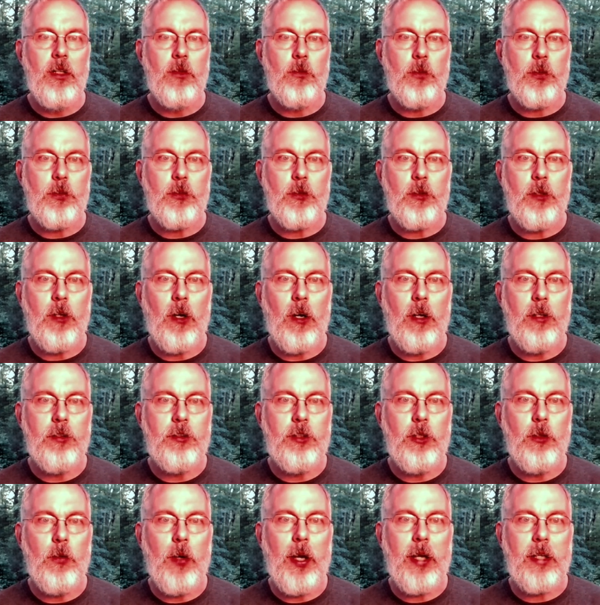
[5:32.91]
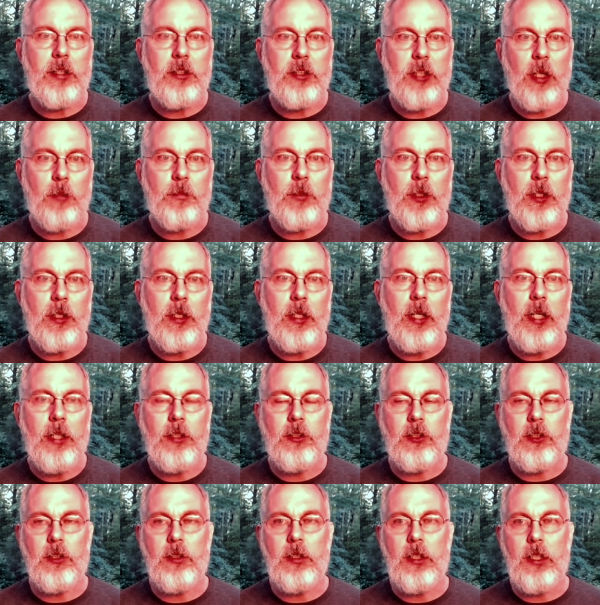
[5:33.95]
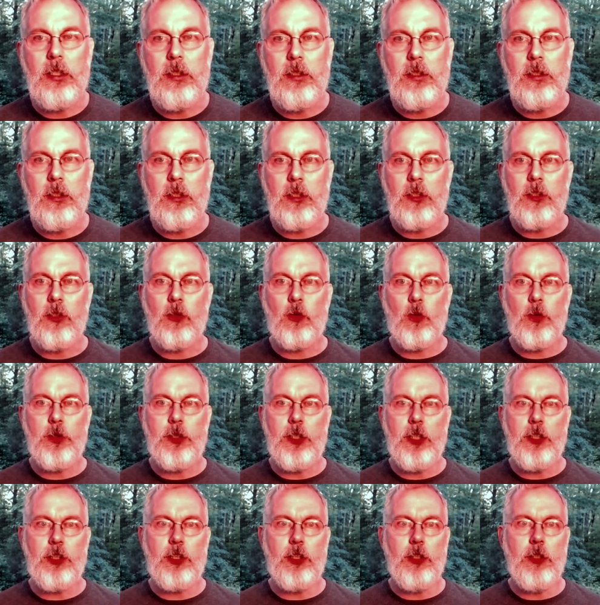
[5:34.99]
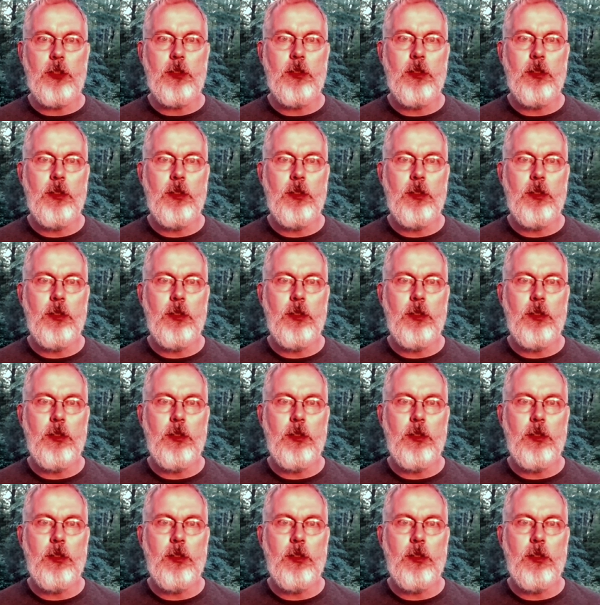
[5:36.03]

with regard to accepting an ancient Indian tradition